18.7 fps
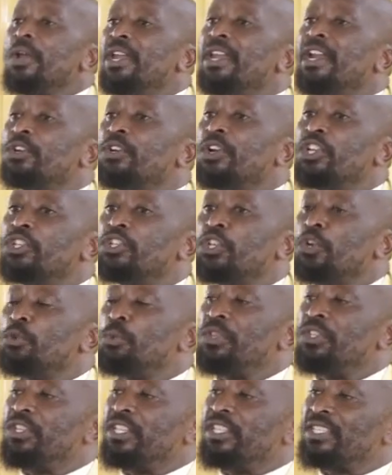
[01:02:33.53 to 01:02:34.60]
in adoration
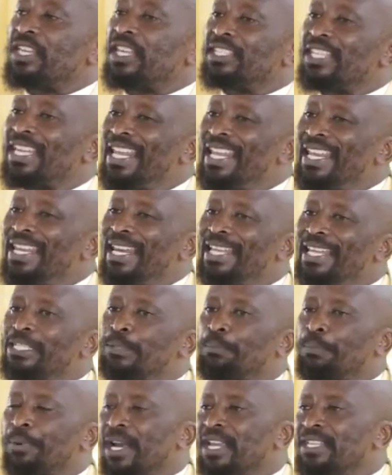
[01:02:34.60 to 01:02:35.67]
with Jesus in
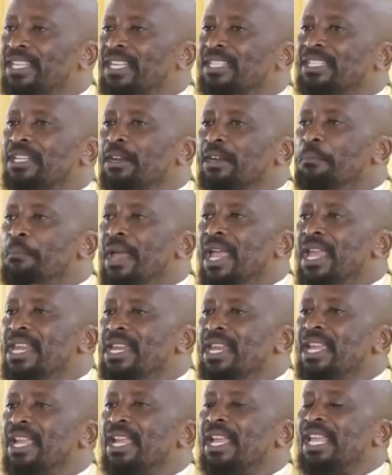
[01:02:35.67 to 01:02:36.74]
his presence,
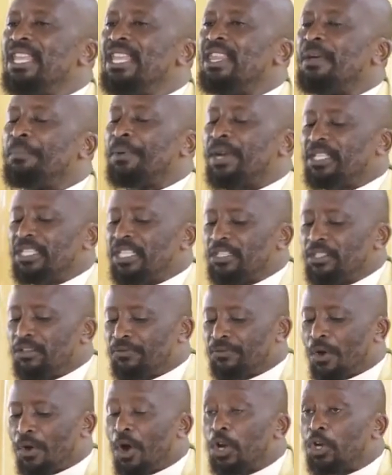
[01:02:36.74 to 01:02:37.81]
remaining in the presence
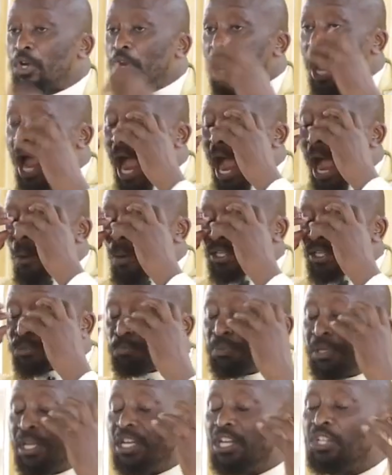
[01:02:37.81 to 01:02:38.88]
of God, our
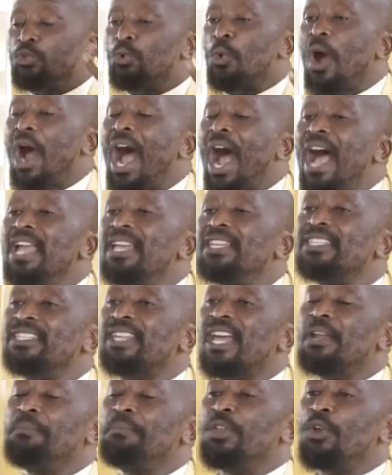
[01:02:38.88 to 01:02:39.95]
spiritual eyes
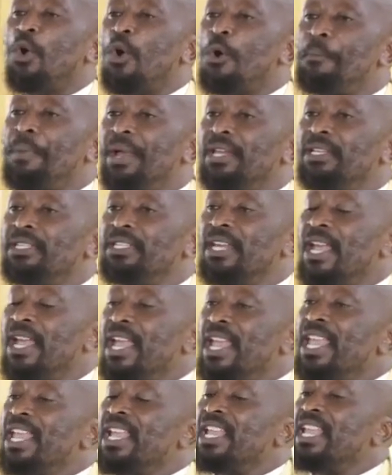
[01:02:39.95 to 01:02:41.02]
can be opened.
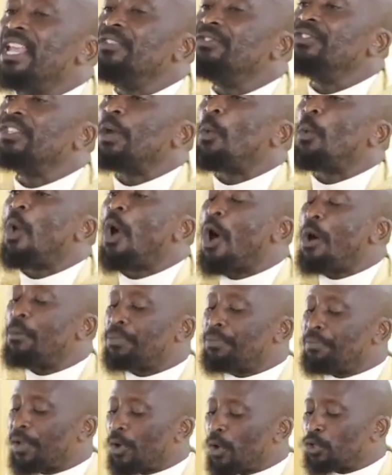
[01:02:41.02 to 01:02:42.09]
He gives the
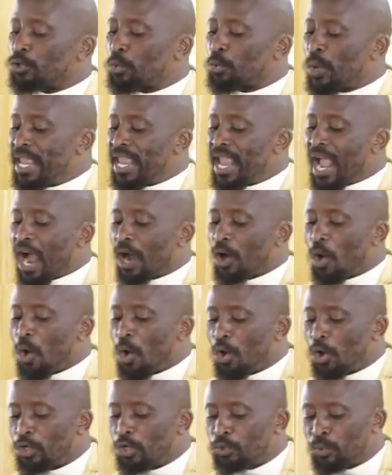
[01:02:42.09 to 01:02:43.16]
warmth, because we are
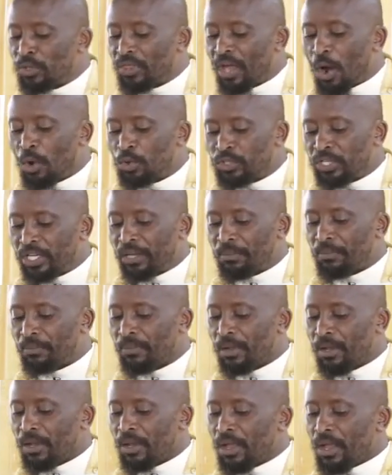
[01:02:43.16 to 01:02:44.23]
cold without him.